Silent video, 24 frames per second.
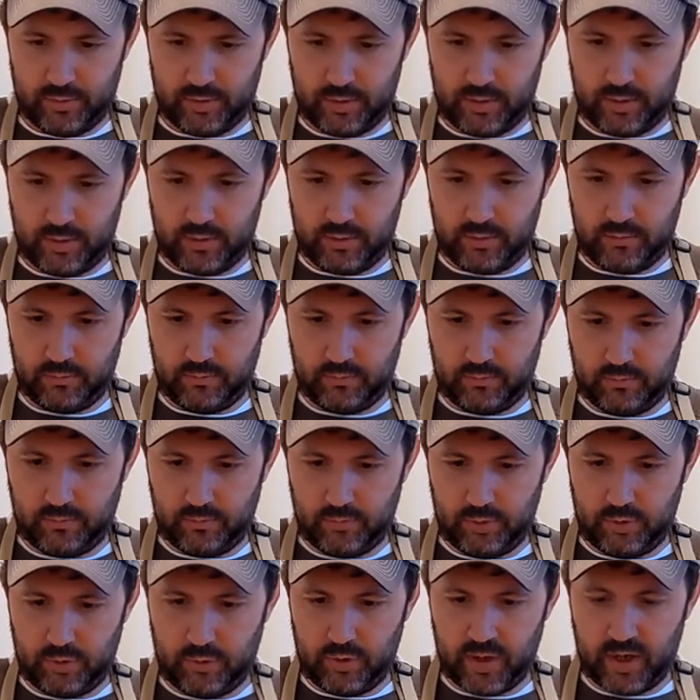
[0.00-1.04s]
and
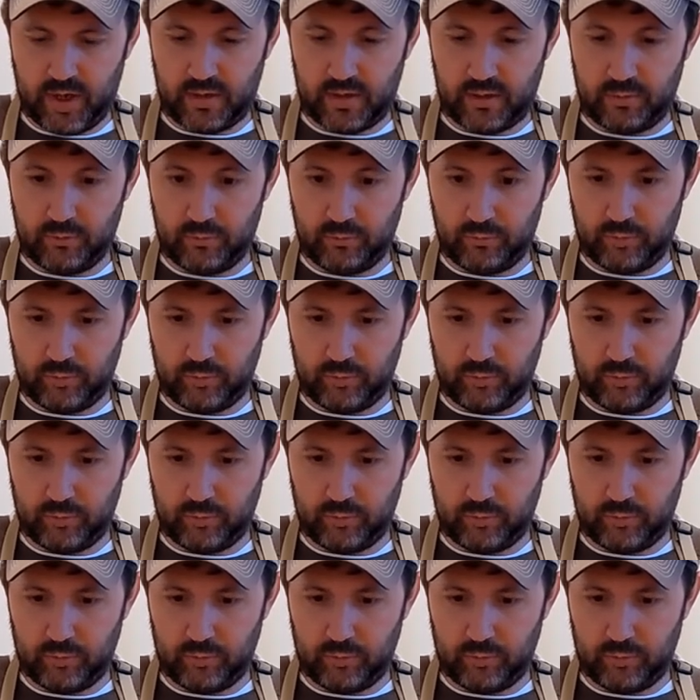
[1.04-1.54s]
you add it.